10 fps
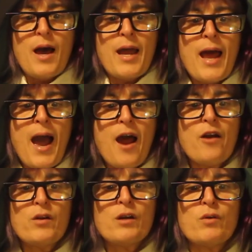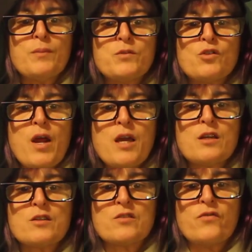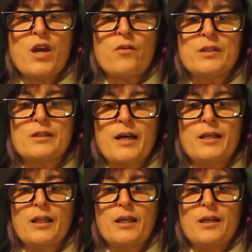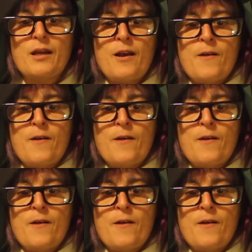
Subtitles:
and Harry gripped Draco's very tightly.